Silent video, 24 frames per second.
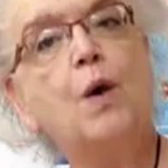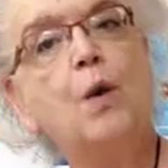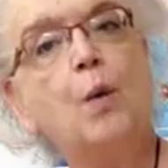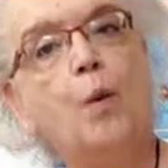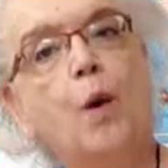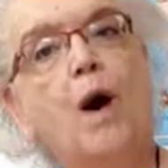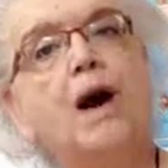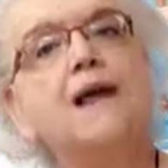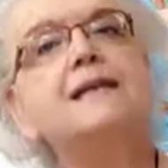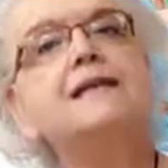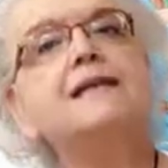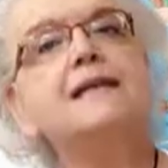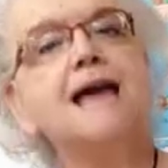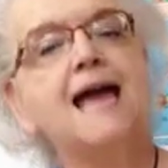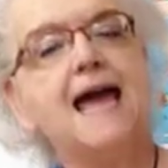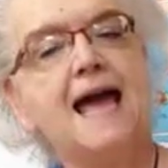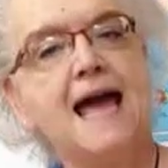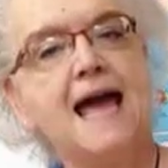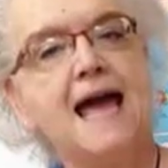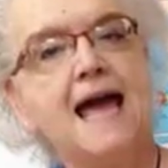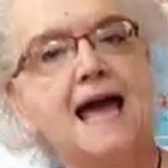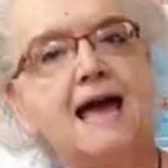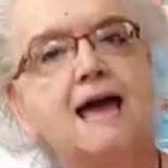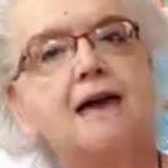What
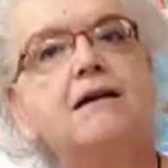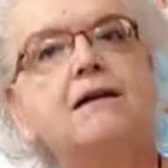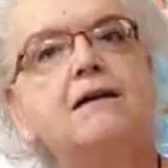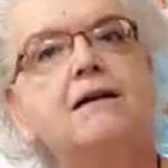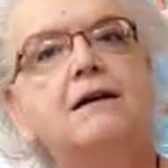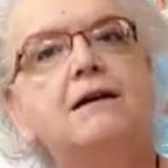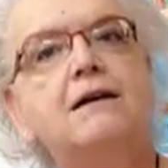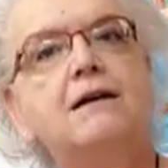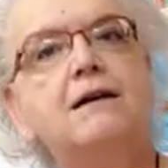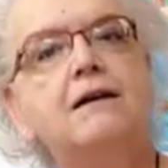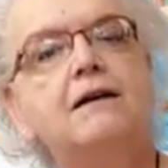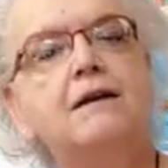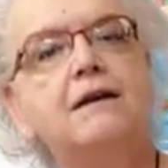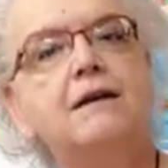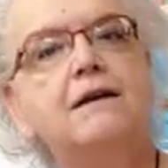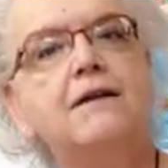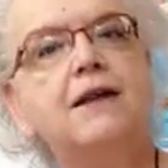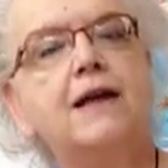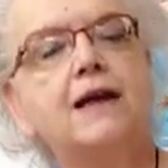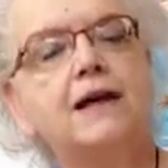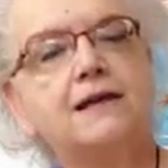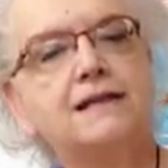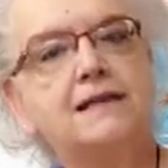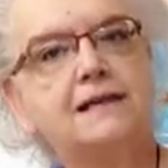a.
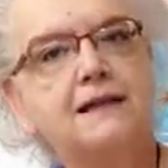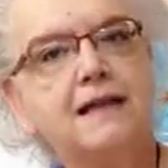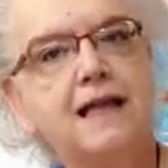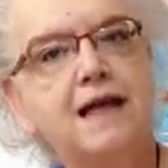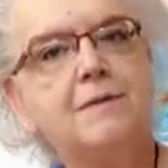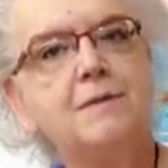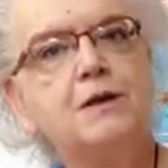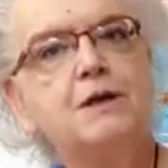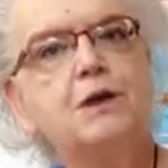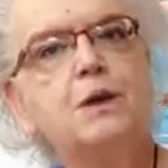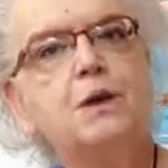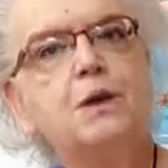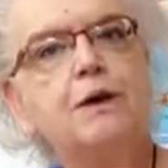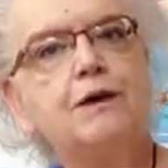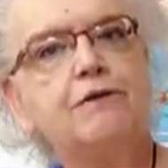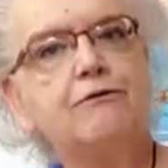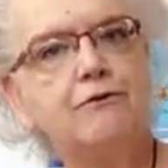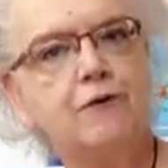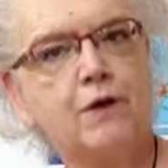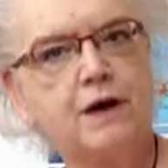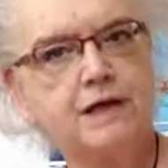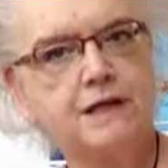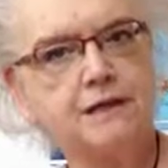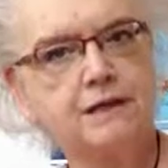The exclamatory
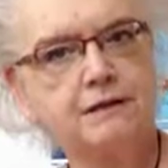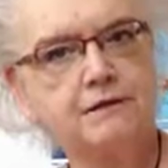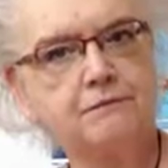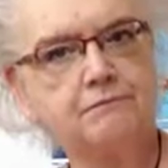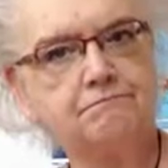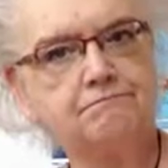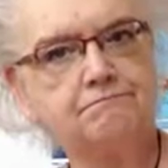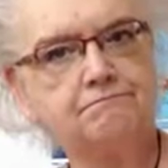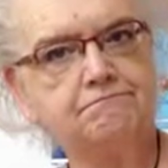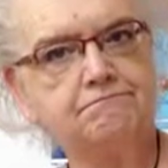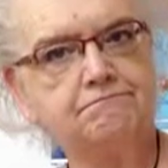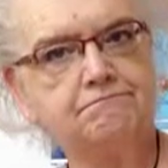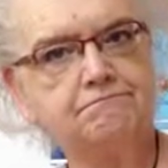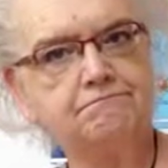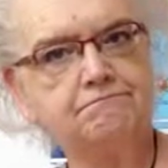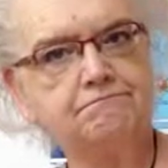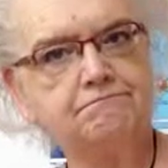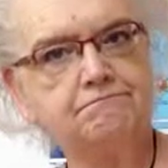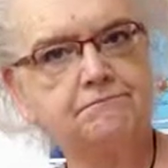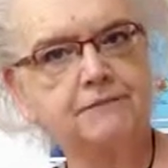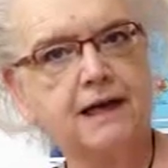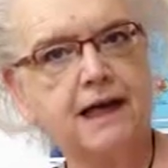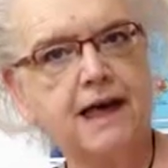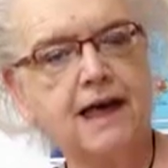phrasal.
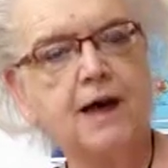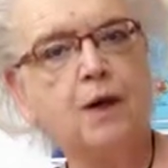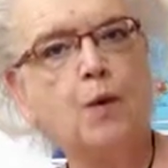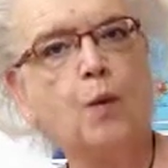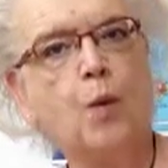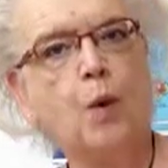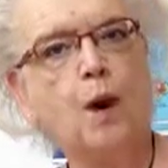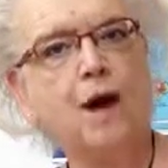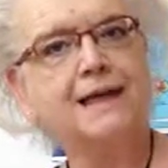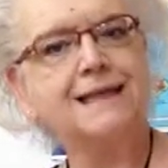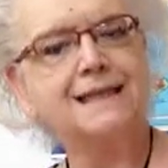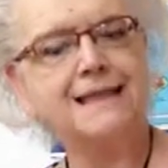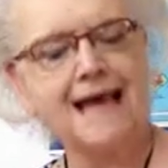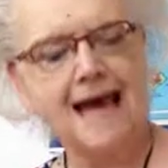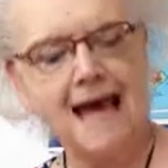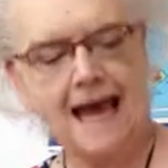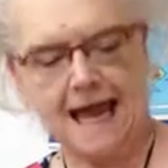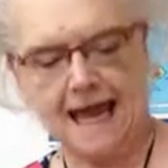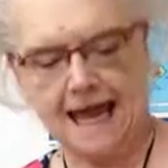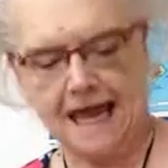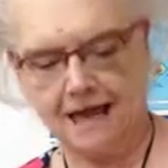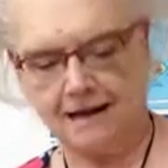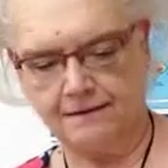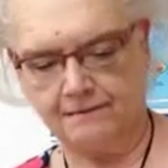Okay, what
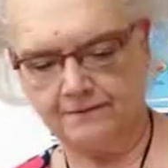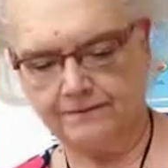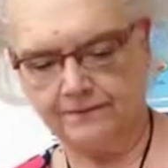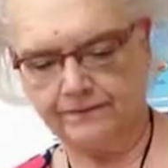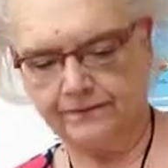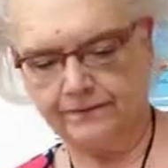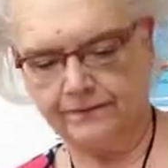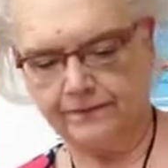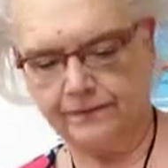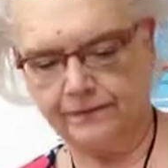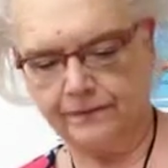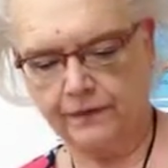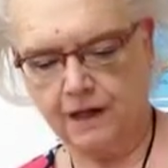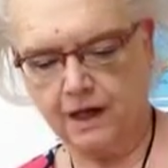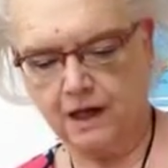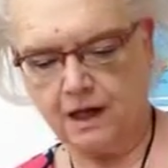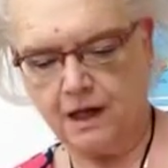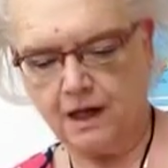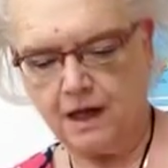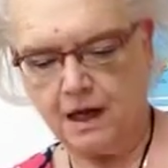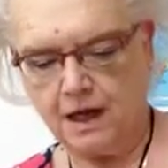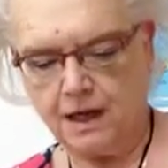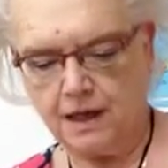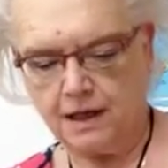a.
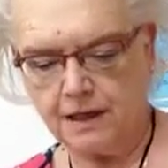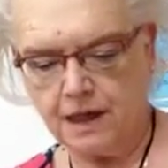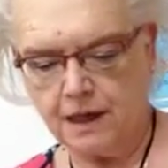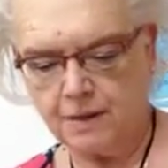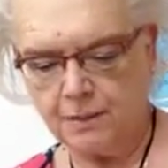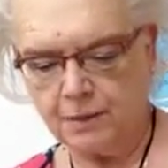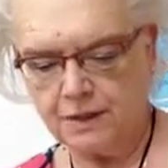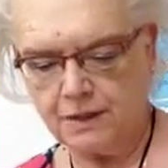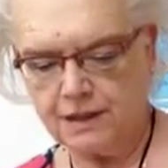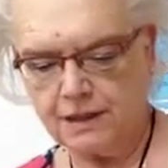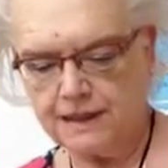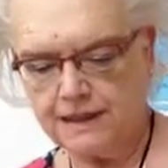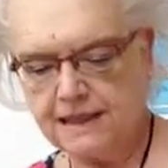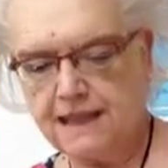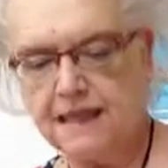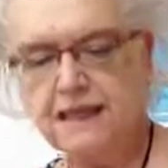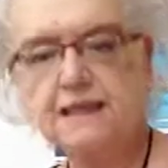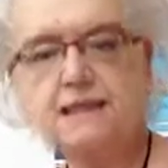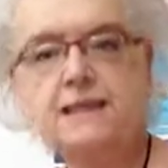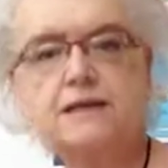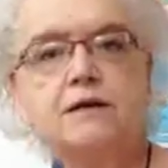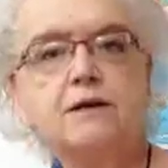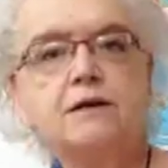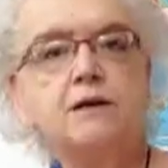Number
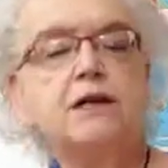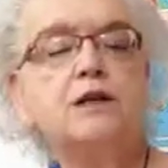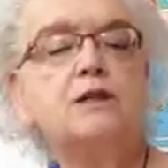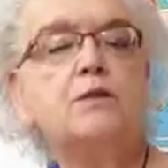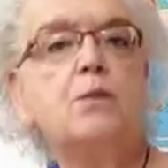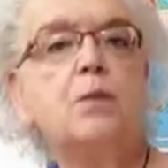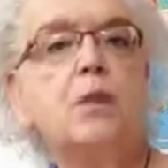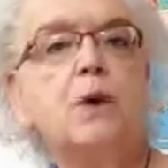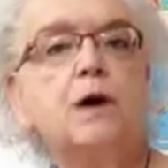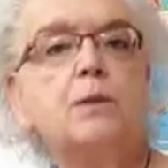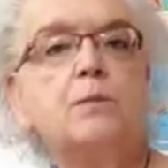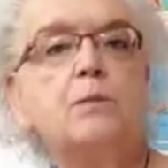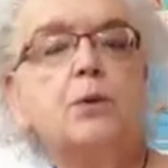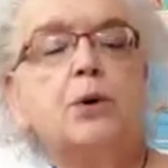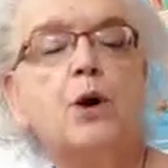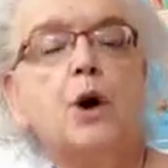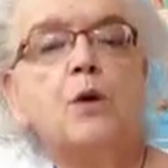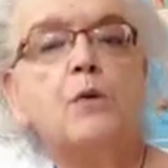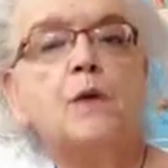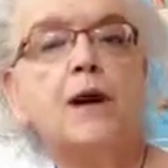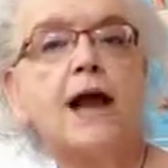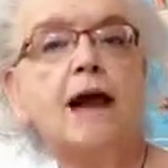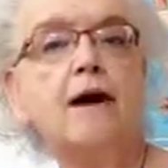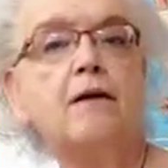6, there is 1
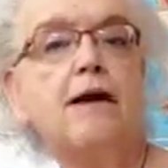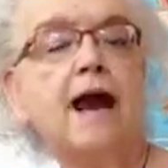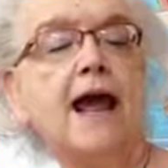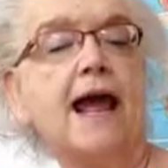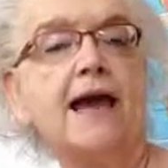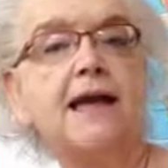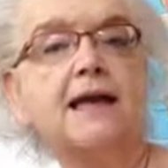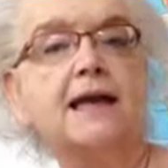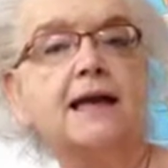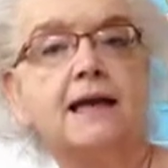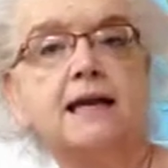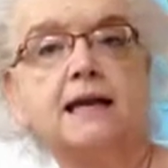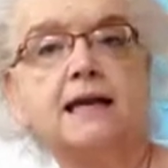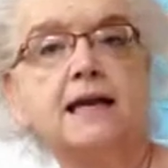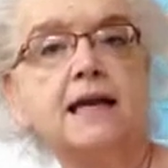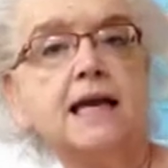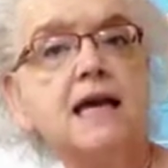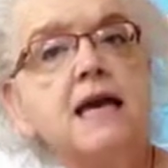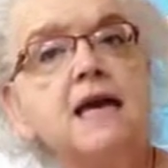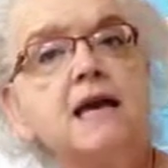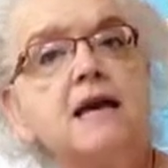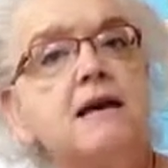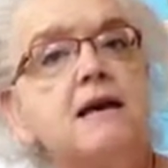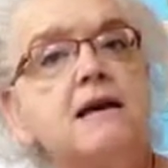pronoun, and it
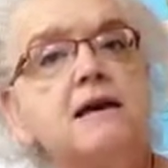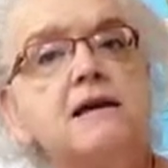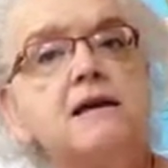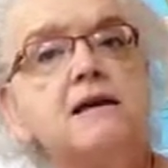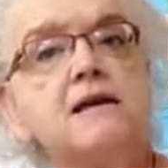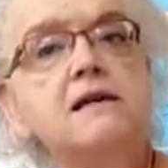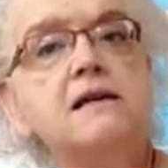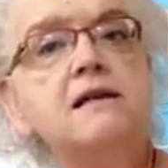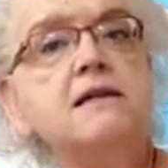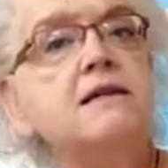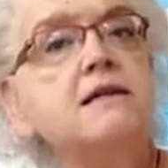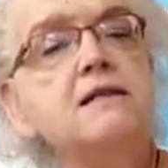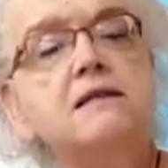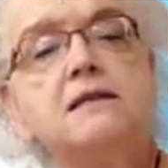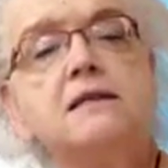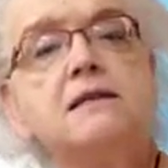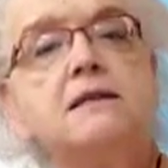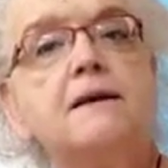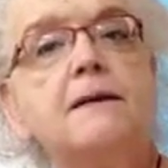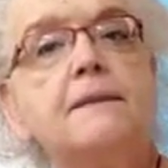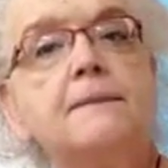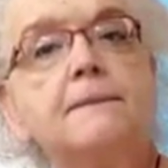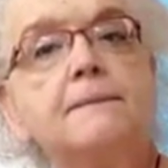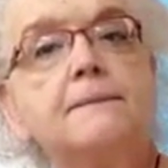is